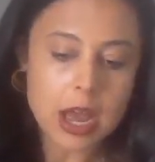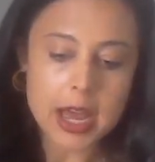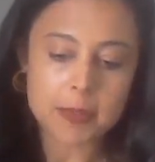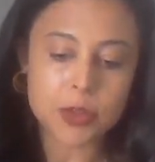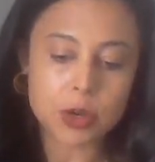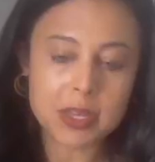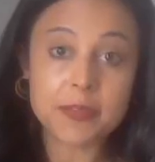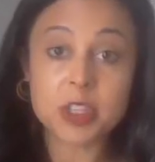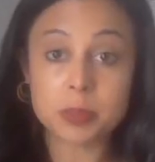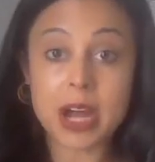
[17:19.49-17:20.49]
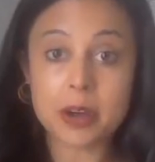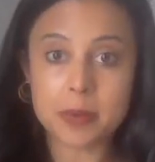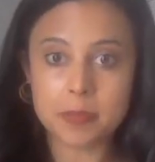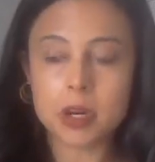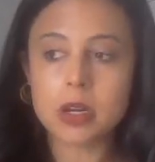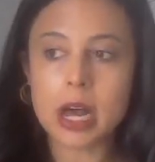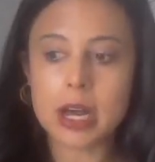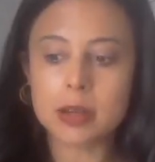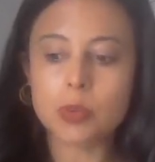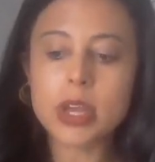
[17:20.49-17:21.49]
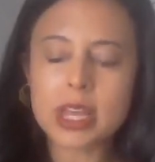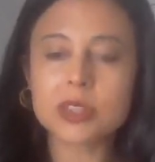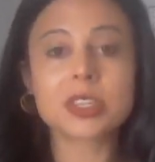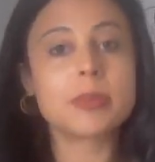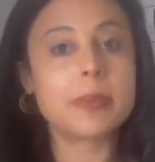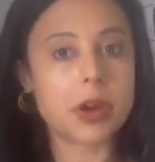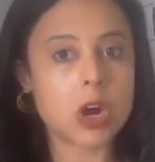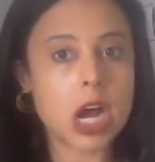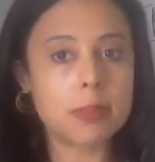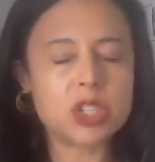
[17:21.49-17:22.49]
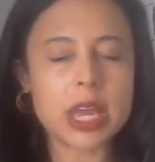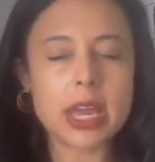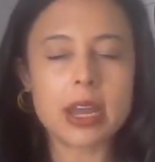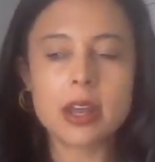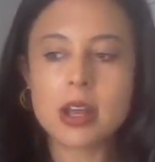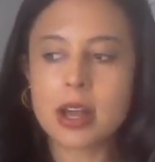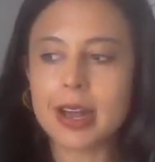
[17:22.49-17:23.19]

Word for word: um, those have the sprouted uh, wheat is going to be a better option.